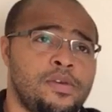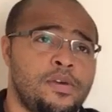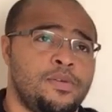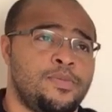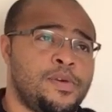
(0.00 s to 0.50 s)

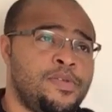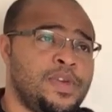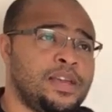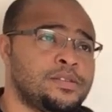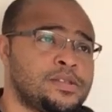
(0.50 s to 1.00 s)
the, the,
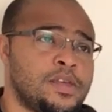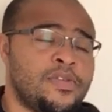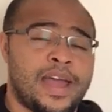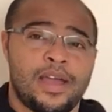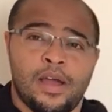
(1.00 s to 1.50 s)
things that
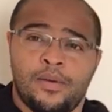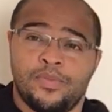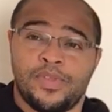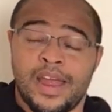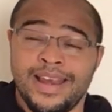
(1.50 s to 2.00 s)
they, uh,
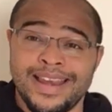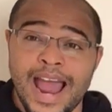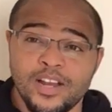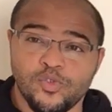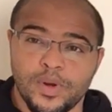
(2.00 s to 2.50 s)
they
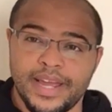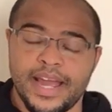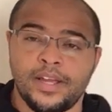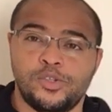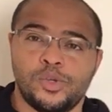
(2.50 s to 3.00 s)
naturally
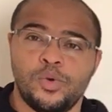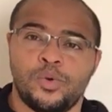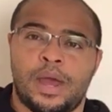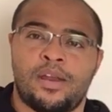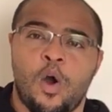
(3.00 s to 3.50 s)

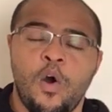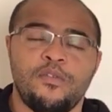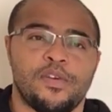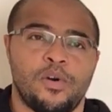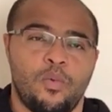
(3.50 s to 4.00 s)
exude and
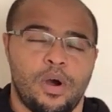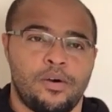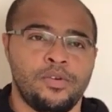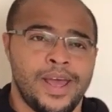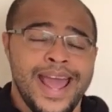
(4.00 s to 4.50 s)
offer the
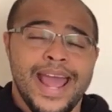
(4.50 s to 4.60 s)
world